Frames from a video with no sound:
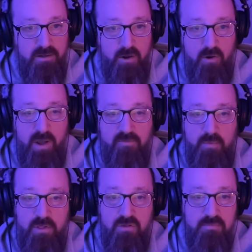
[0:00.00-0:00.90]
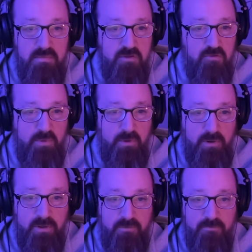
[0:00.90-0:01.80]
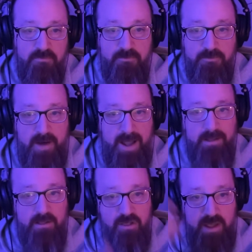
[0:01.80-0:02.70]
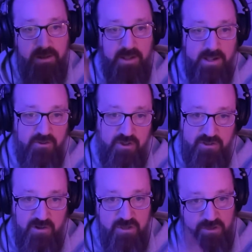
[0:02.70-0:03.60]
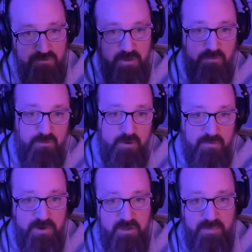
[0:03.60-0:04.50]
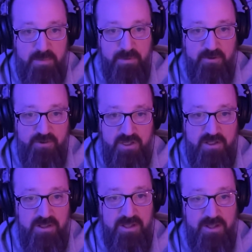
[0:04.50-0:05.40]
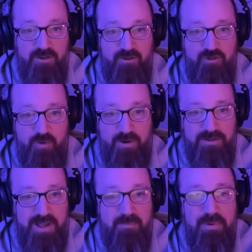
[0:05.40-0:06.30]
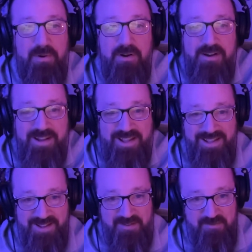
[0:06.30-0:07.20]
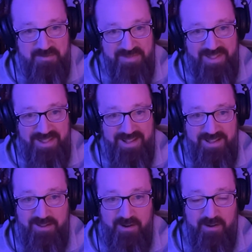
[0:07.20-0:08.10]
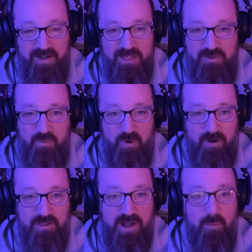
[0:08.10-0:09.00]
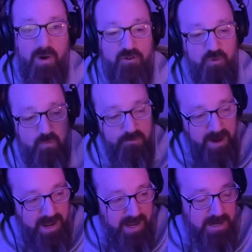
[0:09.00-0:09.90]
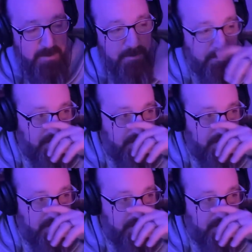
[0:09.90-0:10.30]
no, everyone's miserable, and the violence index just goes through the roof because people are just short tempered. Yeah. Oh, yeah. It's the worst. I watched rain